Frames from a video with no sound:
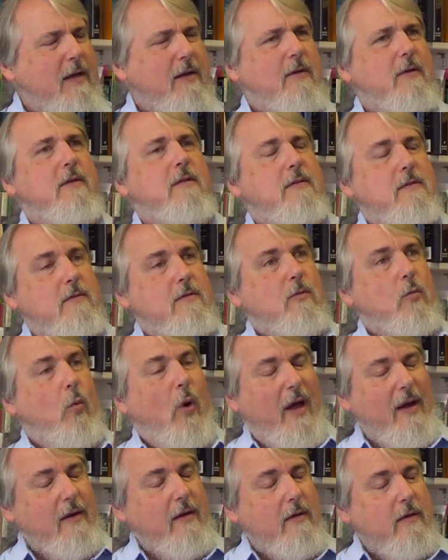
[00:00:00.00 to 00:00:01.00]
And I went,
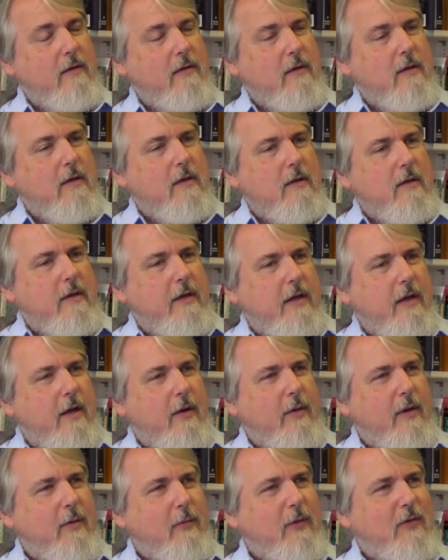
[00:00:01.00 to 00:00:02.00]
what? You
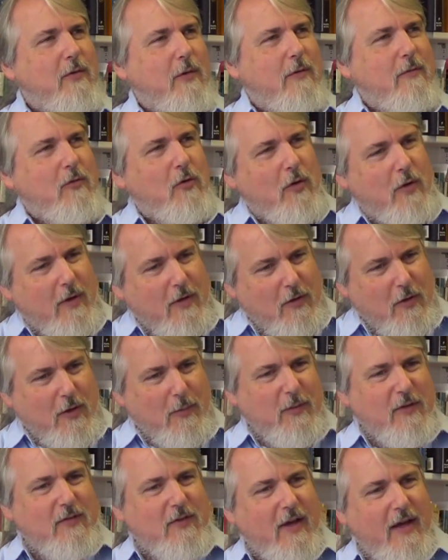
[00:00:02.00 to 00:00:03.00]
know, and we sort of I
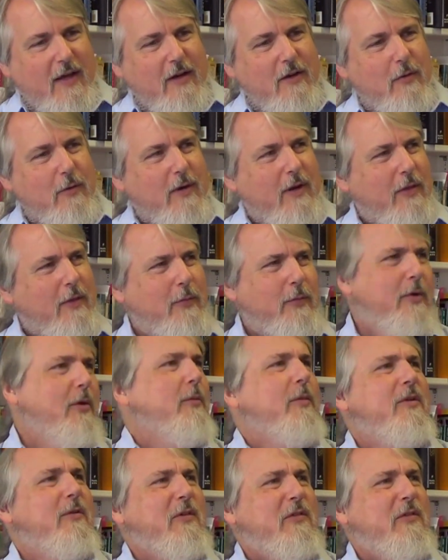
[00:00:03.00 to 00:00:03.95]
took him aside into another room,